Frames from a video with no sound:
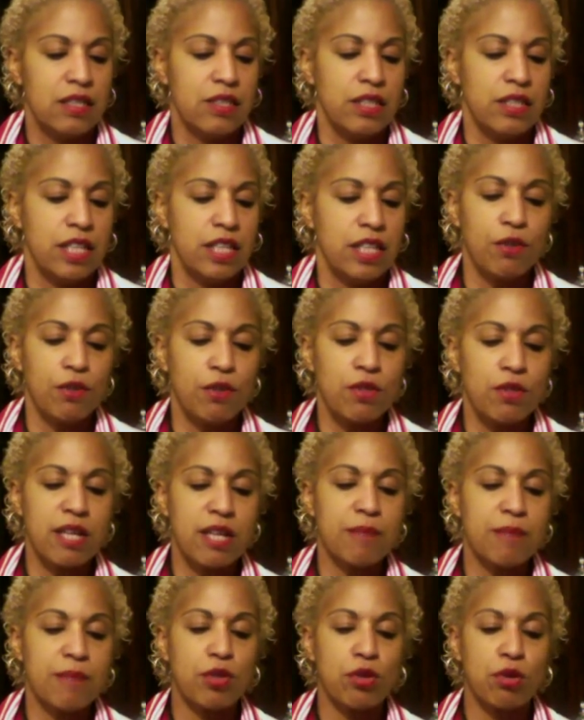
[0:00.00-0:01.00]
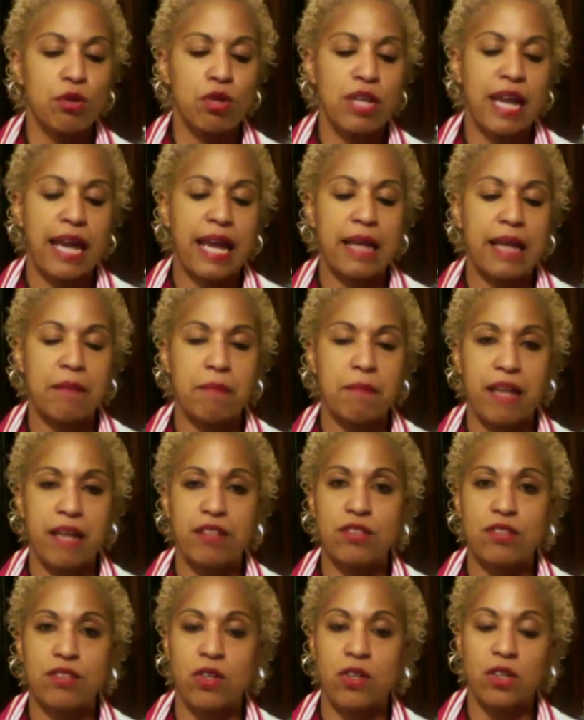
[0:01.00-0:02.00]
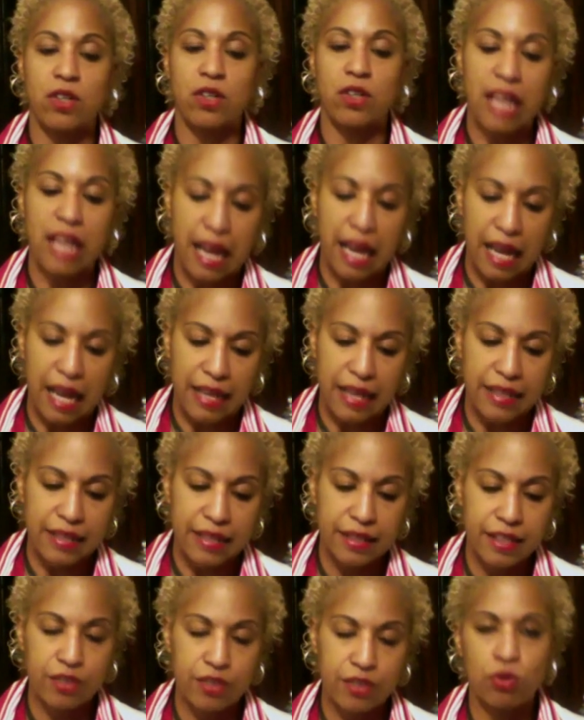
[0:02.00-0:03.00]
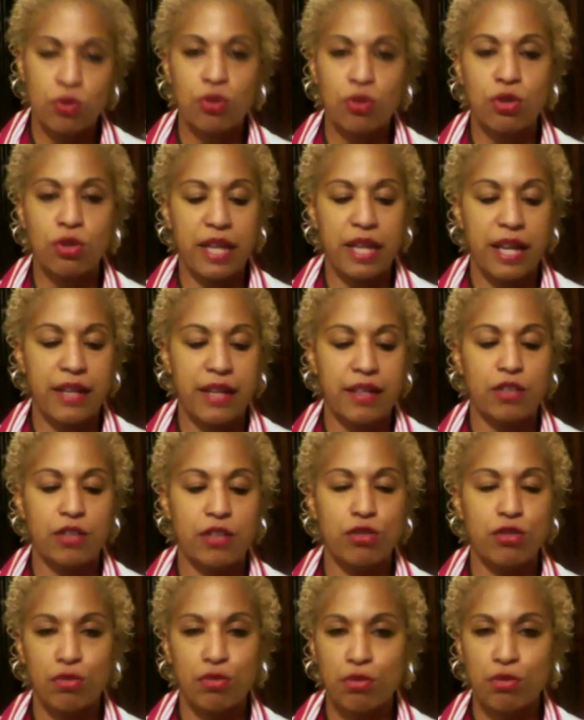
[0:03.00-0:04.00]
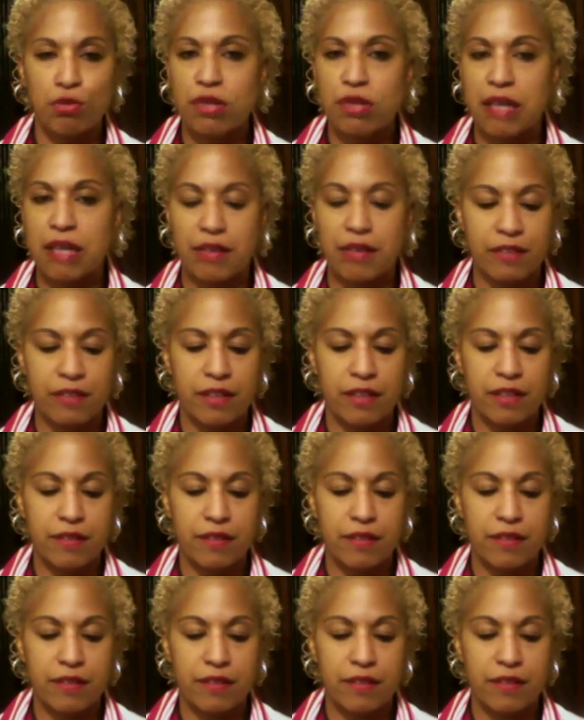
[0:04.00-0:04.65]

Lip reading: If you attempt to create based on a lie, can you create a truth out of it?